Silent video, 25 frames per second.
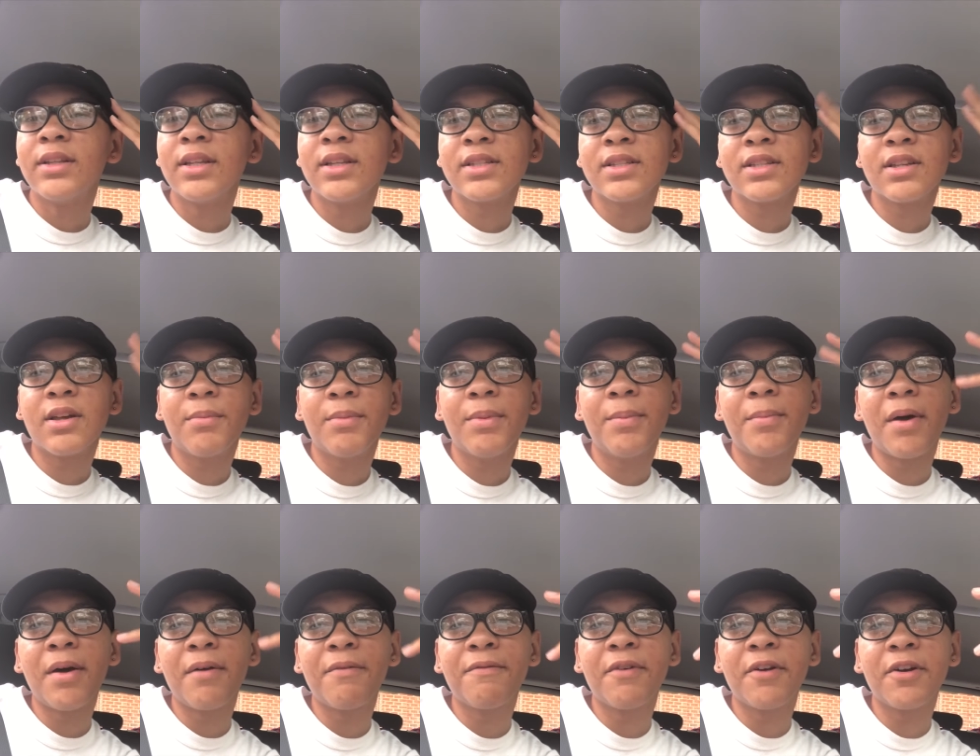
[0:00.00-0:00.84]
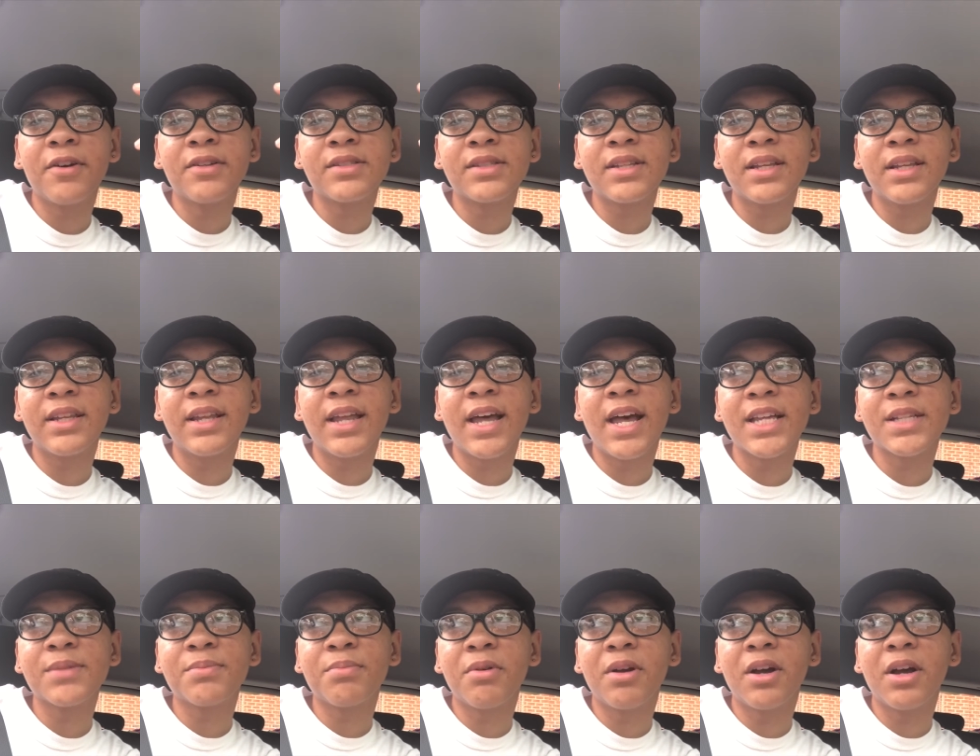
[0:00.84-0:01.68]
this is going to be my first and
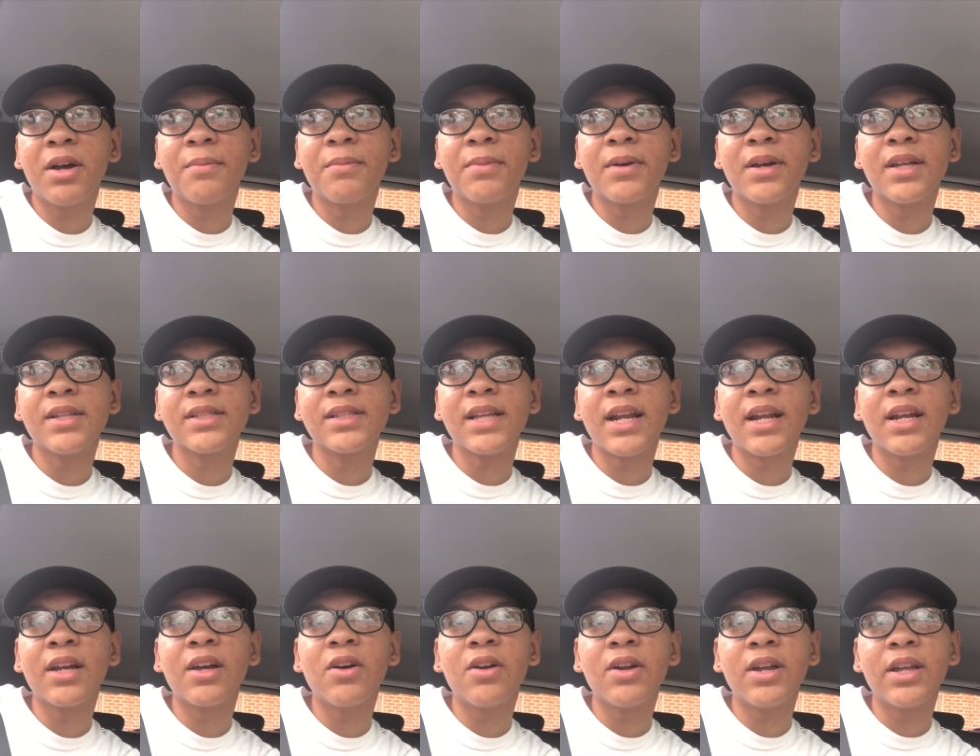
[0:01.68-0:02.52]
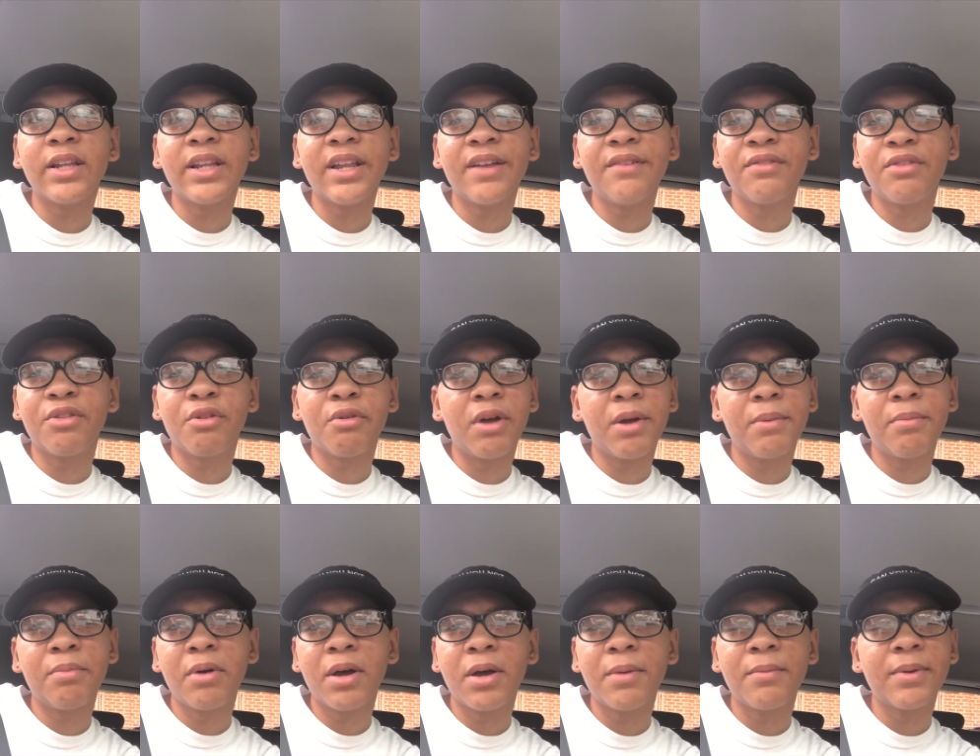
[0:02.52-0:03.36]
last prom, because I didn't go to 11th
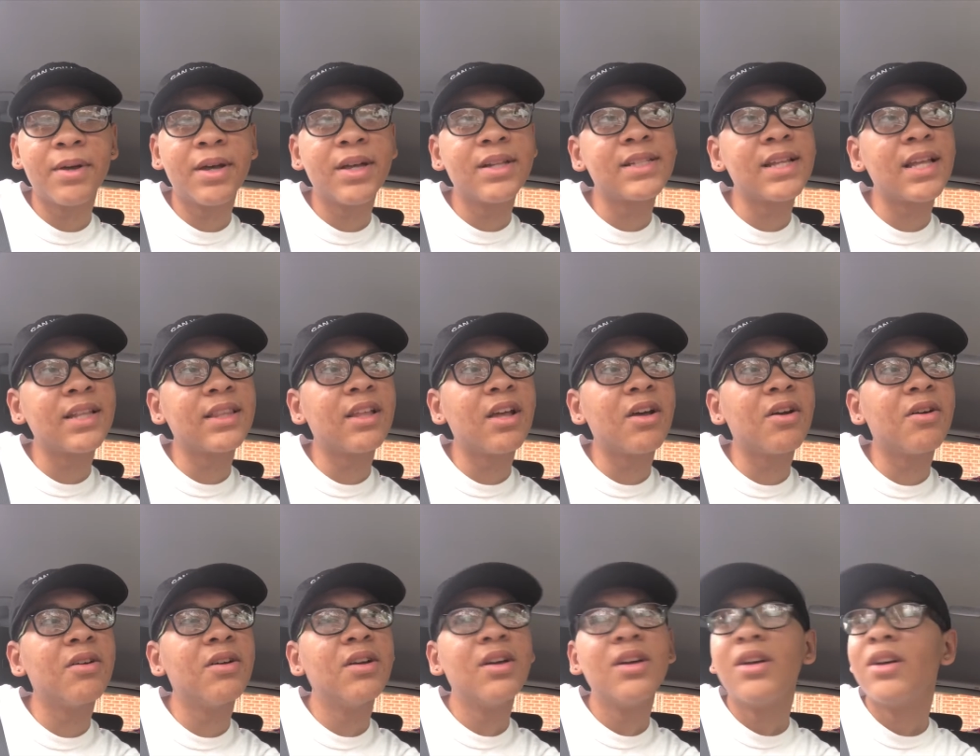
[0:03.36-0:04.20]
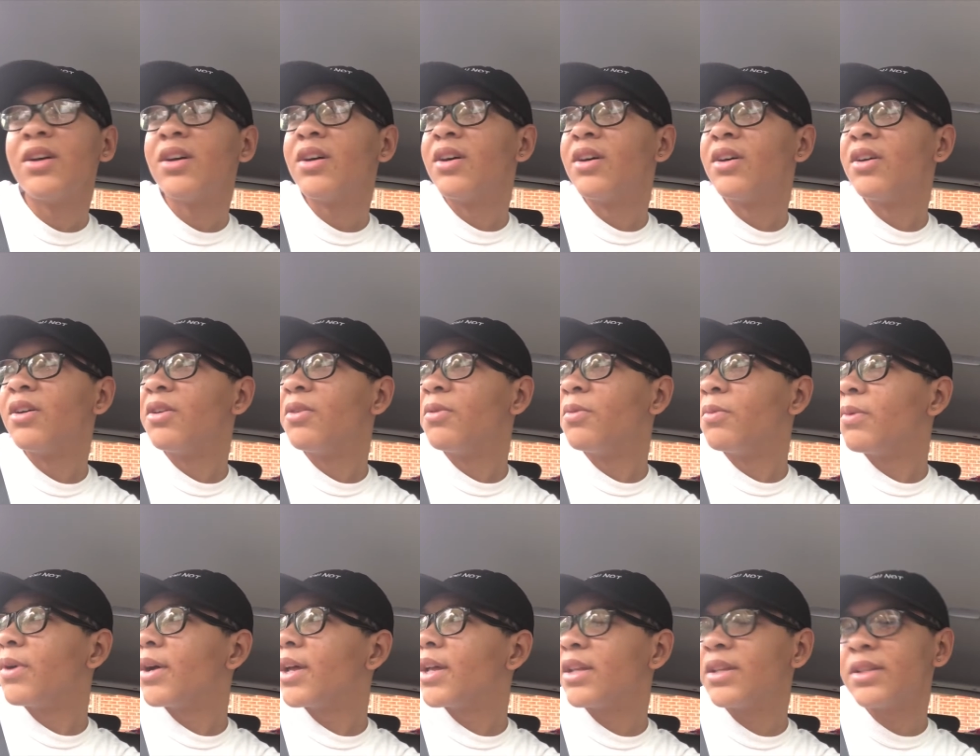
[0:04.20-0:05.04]
grade prom, because I thought,
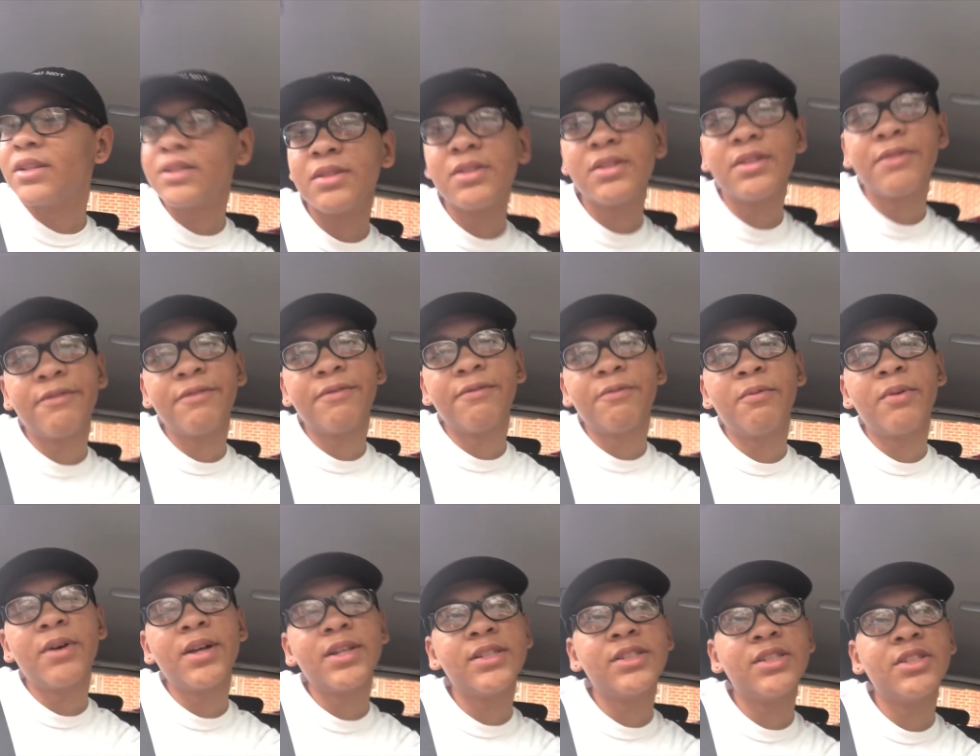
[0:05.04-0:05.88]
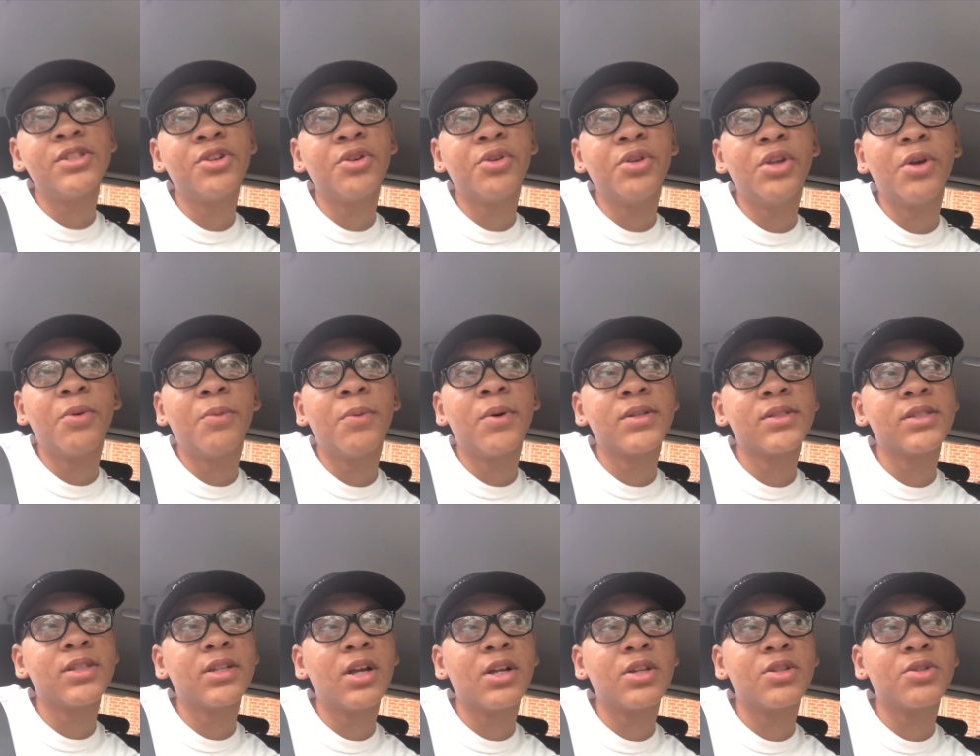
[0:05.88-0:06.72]
what junior
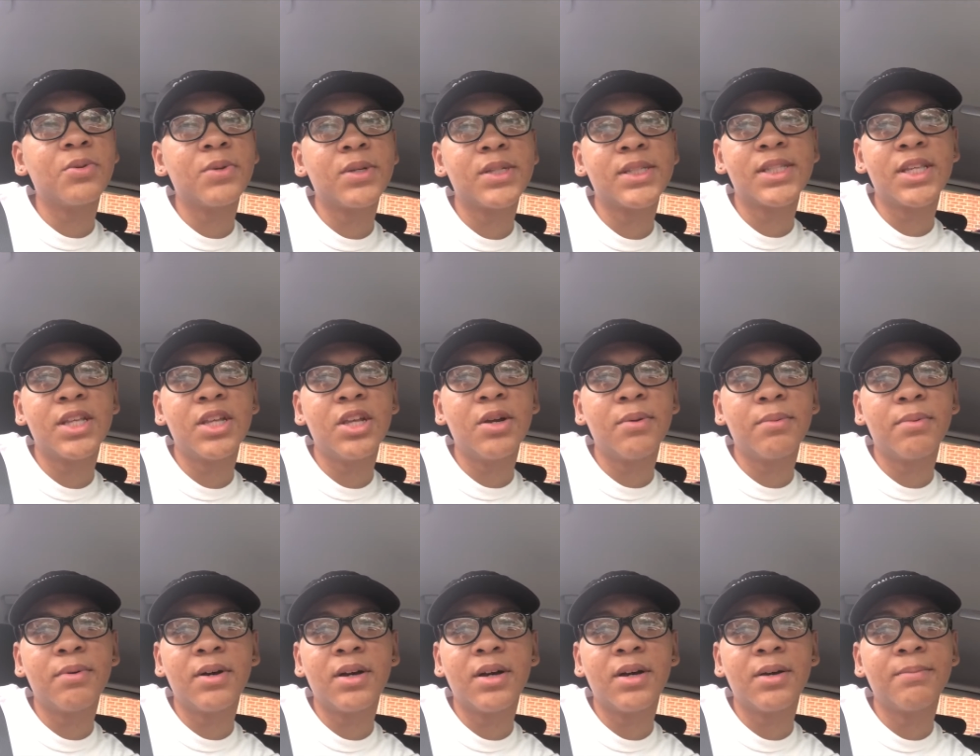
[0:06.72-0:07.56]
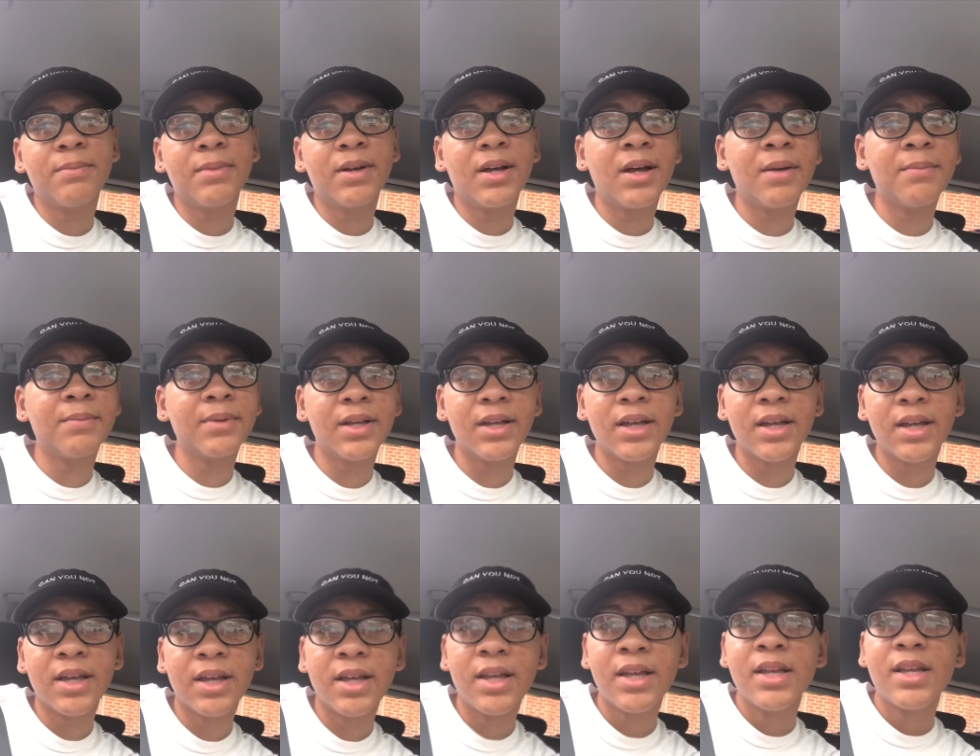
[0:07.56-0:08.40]
wants to go to a senior prom? I'm
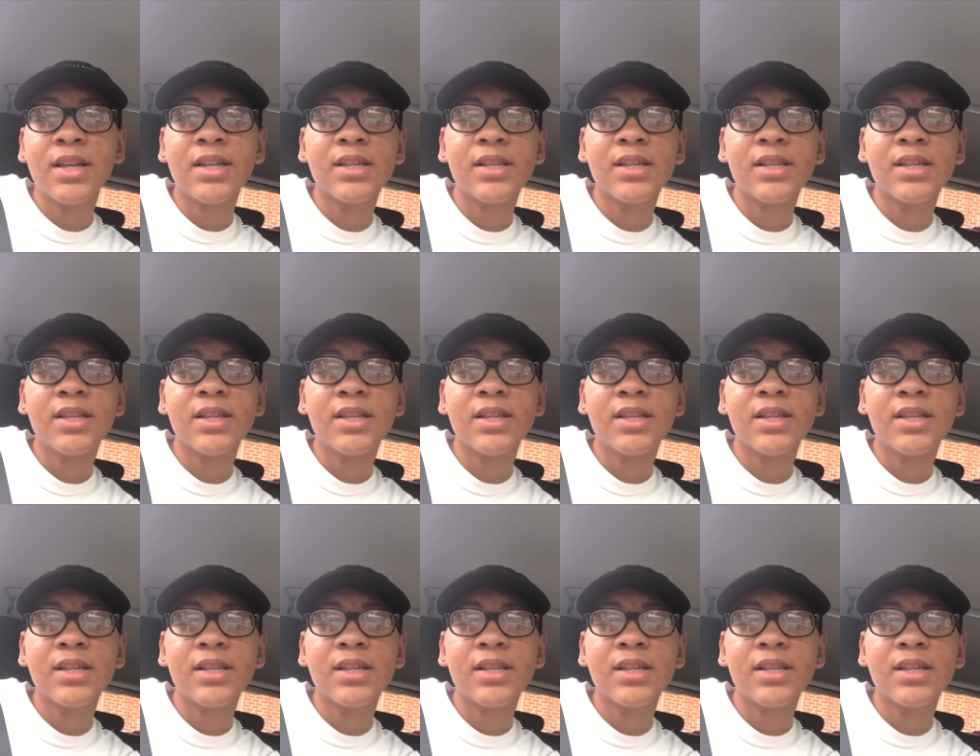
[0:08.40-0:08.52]
good.